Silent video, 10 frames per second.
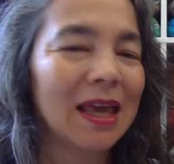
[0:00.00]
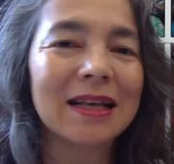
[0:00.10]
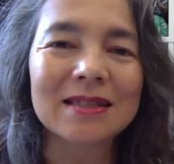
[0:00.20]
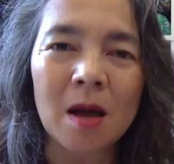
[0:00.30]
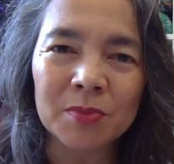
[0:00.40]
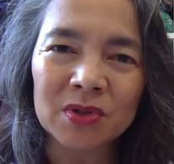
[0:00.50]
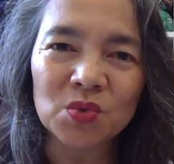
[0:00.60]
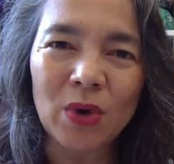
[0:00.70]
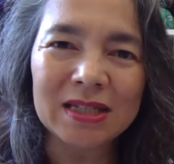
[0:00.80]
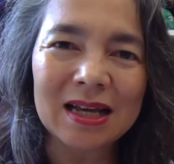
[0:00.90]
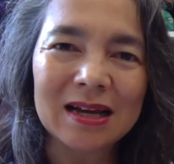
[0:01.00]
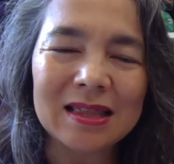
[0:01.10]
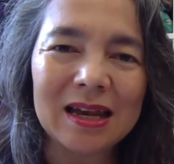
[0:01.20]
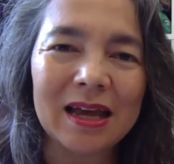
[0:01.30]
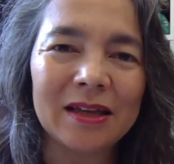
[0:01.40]
example sweater
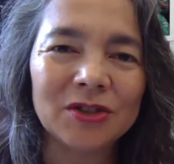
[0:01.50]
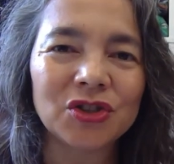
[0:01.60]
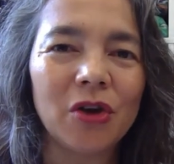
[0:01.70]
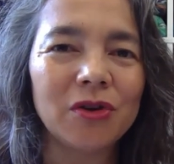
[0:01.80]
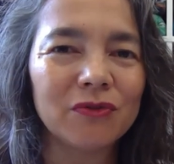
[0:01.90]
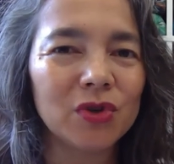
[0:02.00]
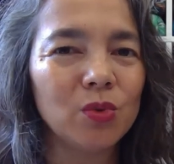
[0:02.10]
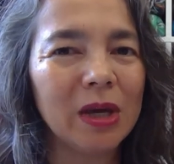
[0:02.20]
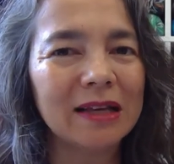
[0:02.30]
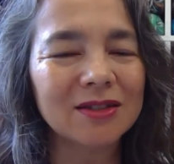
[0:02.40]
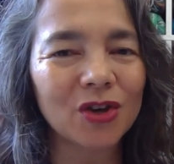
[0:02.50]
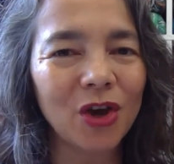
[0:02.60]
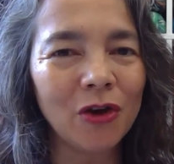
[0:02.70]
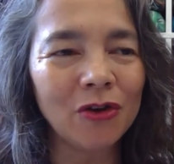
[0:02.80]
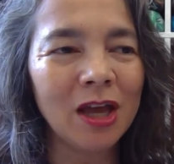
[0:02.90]
that I showed a few weeks ago.